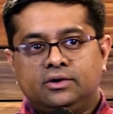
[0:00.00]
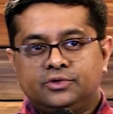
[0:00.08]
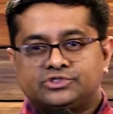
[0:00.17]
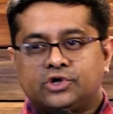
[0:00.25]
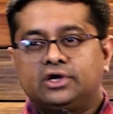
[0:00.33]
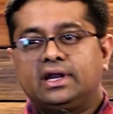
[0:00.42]

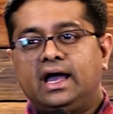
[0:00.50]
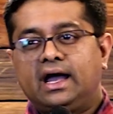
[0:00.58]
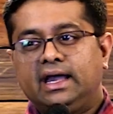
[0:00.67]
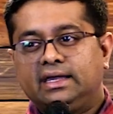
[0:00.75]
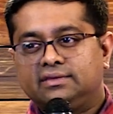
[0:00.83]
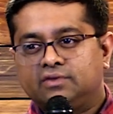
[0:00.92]
who's on
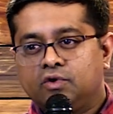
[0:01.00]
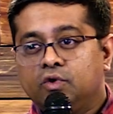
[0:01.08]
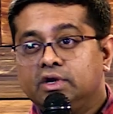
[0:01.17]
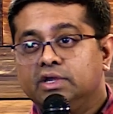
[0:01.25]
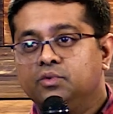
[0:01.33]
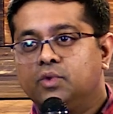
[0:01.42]
high, the
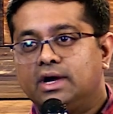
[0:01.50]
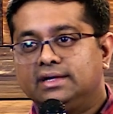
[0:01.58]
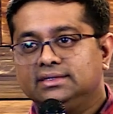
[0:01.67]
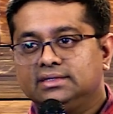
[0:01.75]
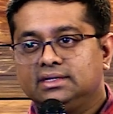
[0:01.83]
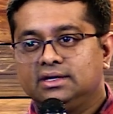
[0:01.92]
Holy
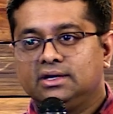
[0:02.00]
One,